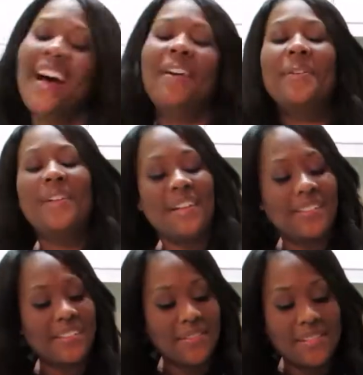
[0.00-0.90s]
I will
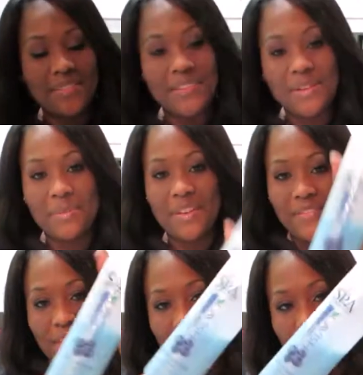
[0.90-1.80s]
also give him a
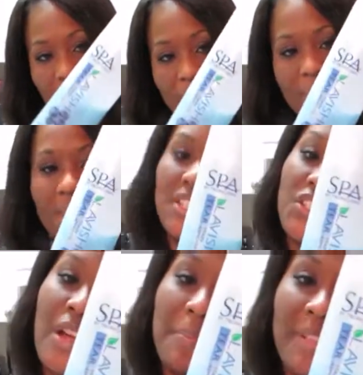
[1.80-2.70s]
facial with a
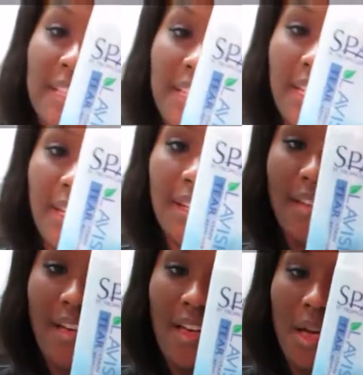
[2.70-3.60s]

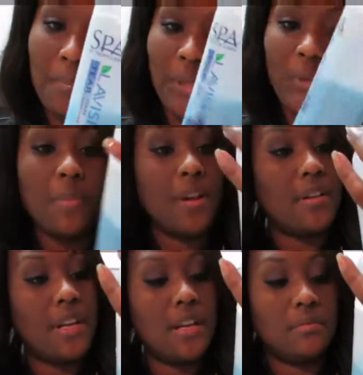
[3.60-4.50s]
Tropiclean
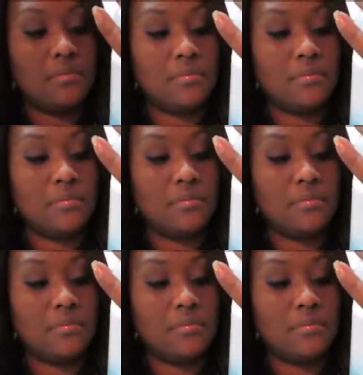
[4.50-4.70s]
blueberry,